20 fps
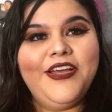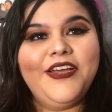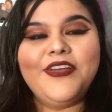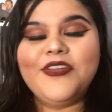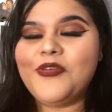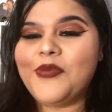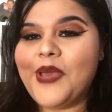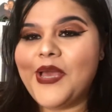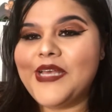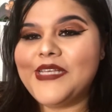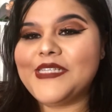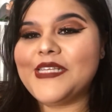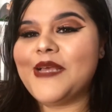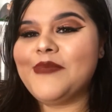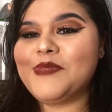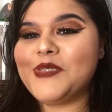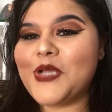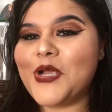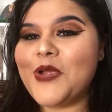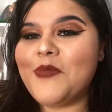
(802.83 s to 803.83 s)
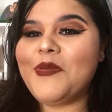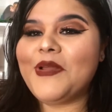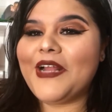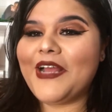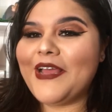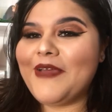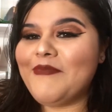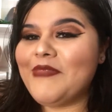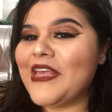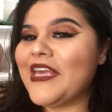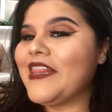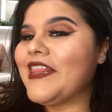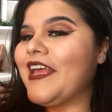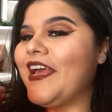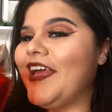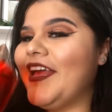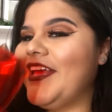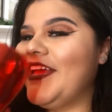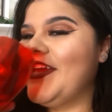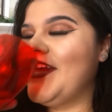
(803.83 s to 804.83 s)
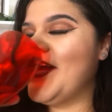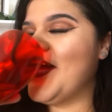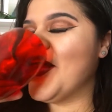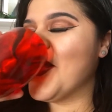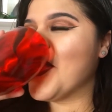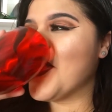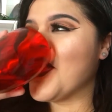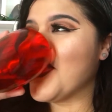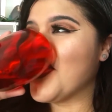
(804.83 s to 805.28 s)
You guys, I'm sorry, but I am like that.